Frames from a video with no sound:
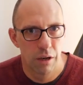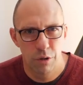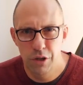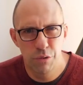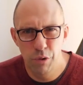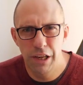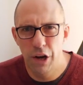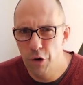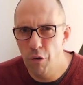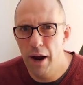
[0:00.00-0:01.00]
which is really
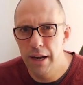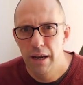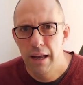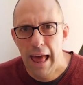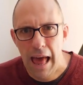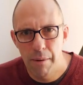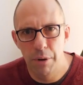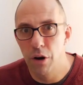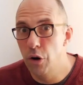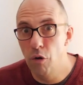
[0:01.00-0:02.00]
a great
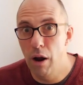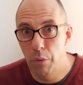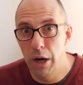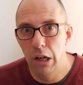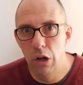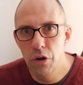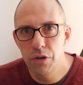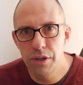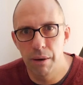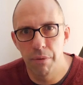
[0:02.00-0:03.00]
habit and a great way to learn
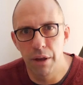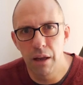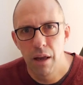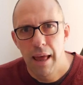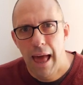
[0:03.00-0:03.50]
something.